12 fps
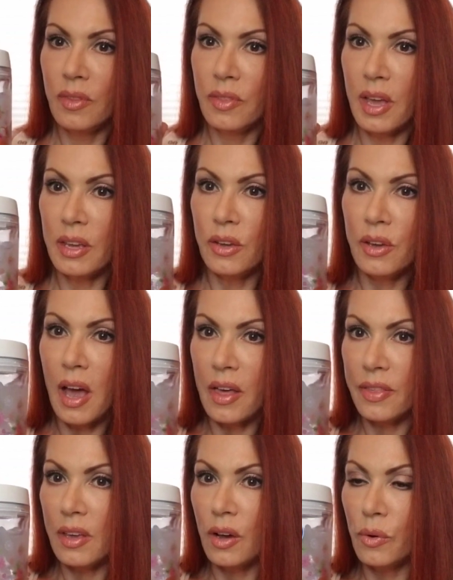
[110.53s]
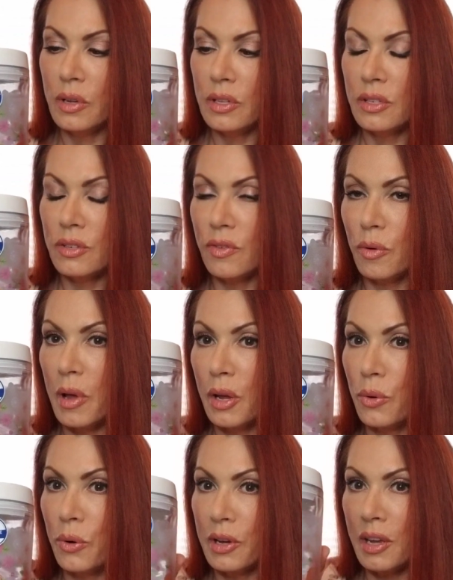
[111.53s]
thank you, Kathy Owens, for my
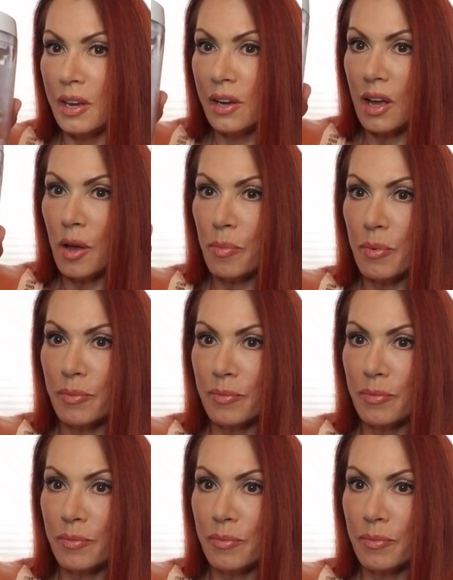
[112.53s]
quirky cup.